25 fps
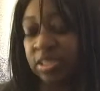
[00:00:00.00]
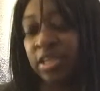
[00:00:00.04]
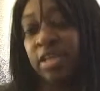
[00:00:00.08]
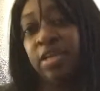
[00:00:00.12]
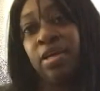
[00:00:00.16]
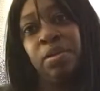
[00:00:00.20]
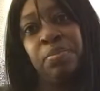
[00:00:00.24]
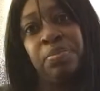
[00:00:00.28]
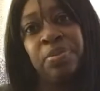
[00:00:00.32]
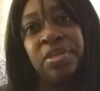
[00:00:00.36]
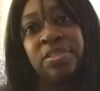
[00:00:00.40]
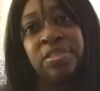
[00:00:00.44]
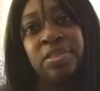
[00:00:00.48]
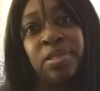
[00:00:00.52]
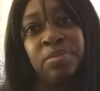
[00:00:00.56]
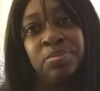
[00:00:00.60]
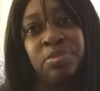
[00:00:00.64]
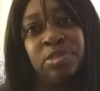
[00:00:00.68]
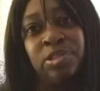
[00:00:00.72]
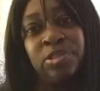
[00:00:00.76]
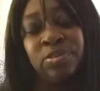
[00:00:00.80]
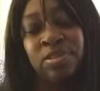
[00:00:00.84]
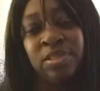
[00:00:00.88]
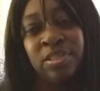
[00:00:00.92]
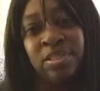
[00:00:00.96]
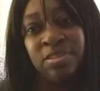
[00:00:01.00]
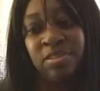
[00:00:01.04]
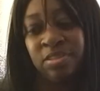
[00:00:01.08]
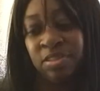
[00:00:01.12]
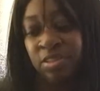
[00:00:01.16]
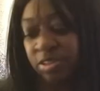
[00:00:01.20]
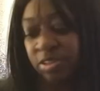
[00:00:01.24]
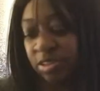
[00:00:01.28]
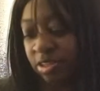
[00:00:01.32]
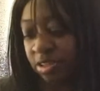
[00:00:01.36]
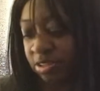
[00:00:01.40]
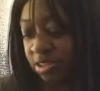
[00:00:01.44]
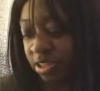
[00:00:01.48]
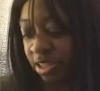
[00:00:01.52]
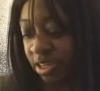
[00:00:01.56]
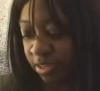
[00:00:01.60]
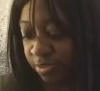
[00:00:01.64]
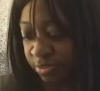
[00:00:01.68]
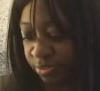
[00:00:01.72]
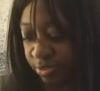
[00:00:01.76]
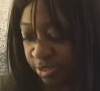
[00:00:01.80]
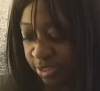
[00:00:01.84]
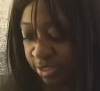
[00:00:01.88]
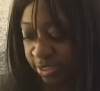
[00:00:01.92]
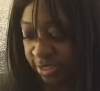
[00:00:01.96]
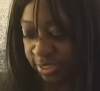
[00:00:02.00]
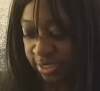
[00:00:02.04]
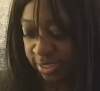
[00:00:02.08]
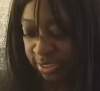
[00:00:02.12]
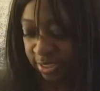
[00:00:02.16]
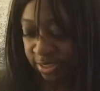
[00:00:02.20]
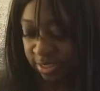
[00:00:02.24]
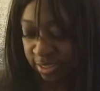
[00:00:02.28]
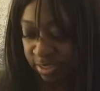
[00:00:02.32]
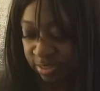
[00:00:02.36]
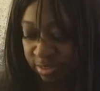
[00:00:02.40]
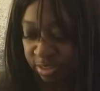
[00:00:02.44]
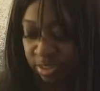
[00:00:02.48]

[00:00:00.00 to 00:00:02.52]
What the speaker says: And plus I'm doing, you know, deliveries and stuff.